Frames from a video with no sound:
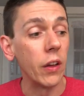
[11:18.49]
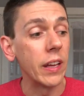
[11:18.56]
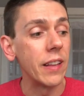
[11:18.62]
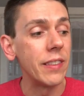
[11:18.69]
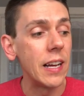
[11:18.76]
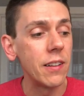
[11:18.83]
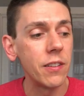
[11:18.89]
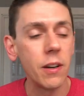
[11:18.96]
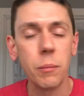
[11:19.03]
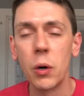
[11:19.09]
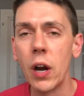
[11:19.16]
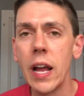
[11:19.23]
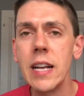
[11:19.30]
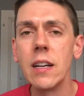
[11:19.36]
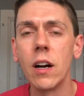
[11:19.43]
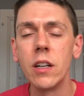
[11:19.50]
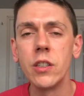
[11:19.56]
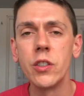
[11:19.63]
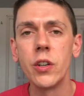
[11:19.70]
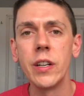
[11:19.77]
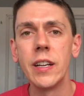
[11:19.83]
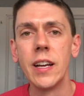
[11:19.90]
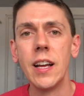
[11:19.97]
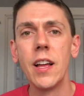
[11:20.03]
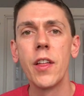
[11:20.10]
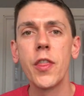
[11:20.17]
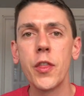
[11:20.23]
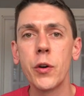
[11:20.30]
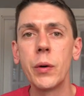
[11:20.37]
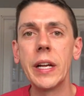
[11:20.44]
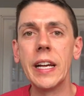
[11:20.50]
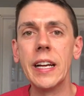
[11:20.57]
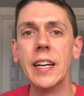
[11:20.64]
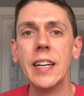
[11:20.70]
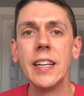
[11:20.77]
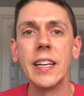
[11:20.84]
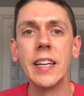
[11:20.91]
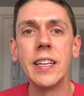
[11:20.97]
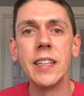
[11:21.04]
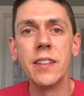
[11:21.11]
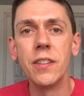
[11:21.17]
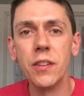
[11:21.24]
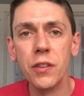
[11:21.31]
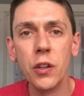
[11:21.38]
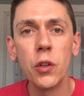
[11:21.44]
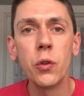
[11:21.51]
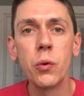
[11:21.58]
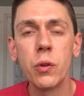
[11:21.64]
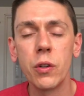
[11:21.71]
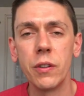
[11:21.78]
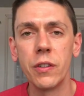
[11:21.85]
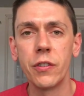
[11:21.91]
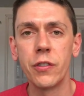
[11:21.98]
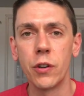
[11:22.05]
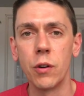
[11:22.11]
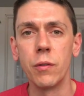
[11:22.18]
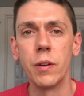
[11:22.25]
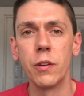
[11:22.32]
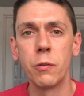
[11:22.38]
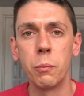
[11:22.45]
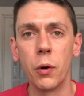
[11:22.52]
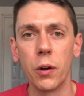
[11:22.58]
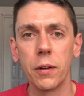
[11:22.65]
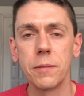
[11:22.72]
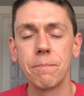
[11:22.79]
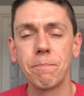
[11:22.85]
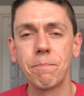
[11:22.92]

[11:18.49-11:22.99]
Again, that's number 803 in the Lutheran service book.